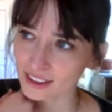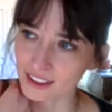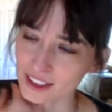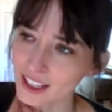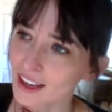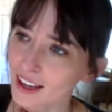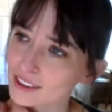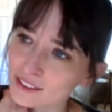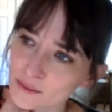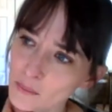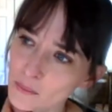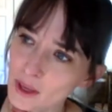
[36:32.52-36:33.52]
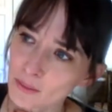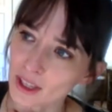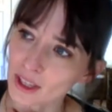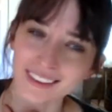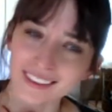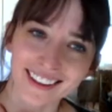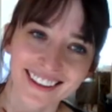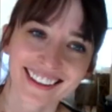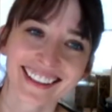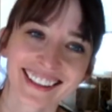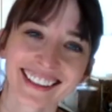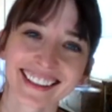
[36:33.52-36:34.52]
Yeah, maybe.
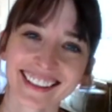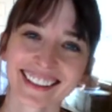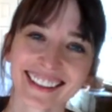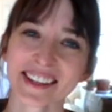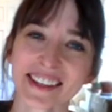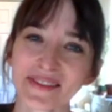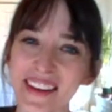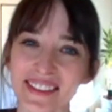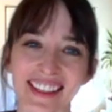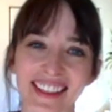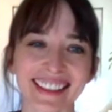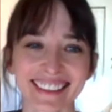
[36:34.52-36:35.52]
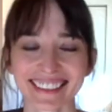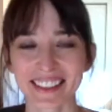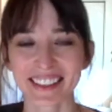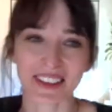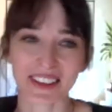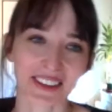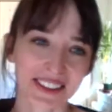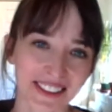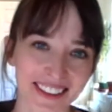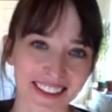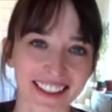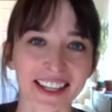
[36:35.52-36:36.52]
Maybe. Who knows?
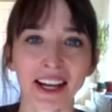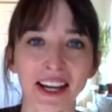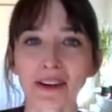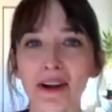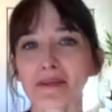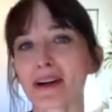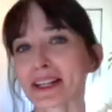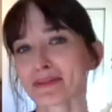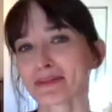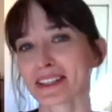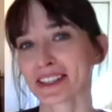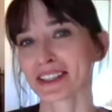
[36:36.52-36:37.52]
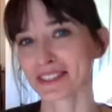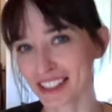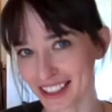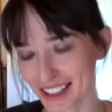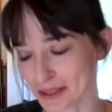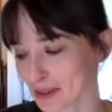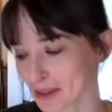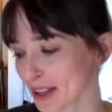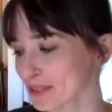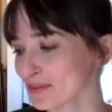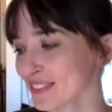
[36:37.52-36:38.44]
I don't want to box myself in here, but